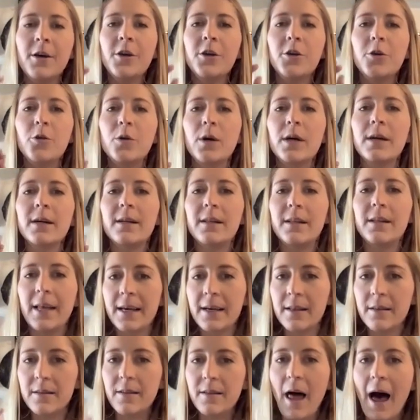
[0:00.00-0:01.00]
you can
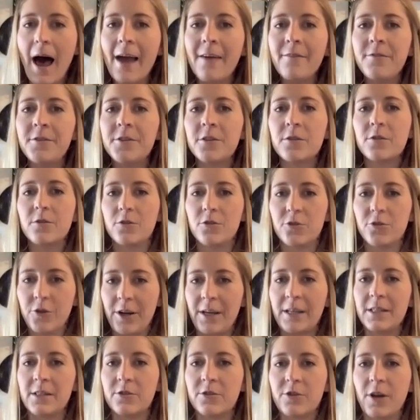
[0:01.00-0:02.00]
click live
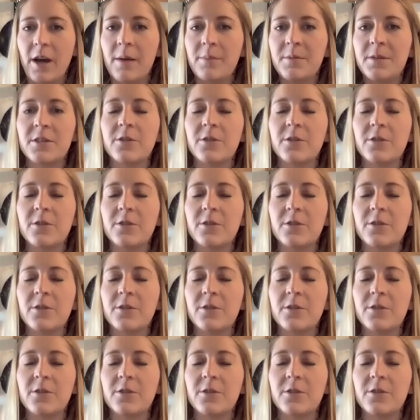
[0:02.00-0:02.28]
transcript.